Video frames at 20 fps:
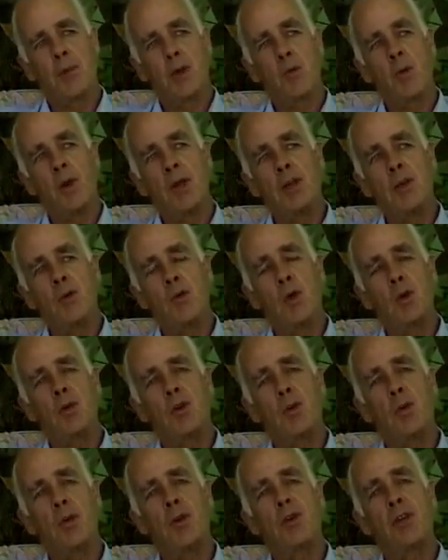But when the
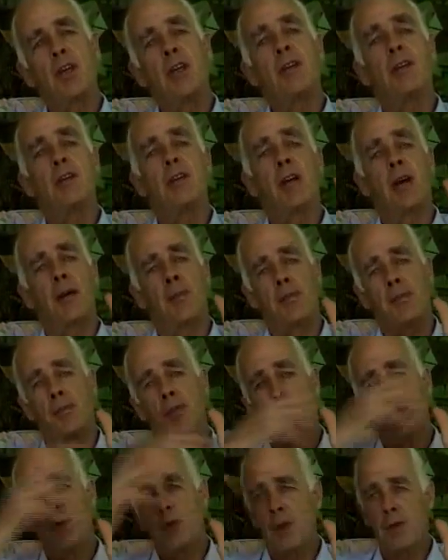water was heated up
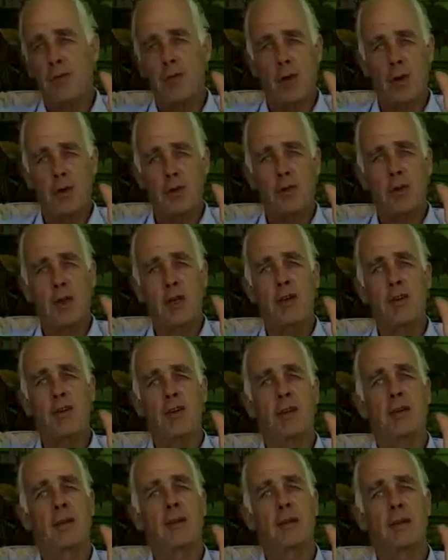through
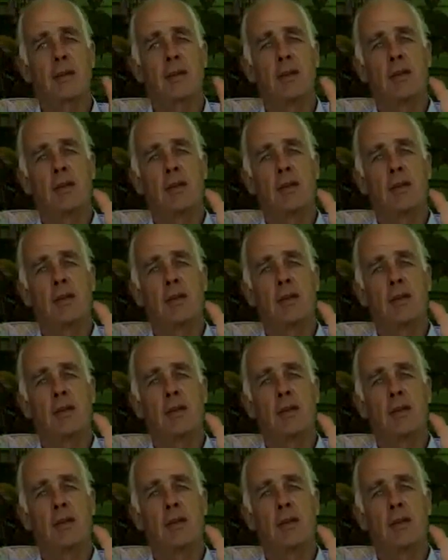deforestation,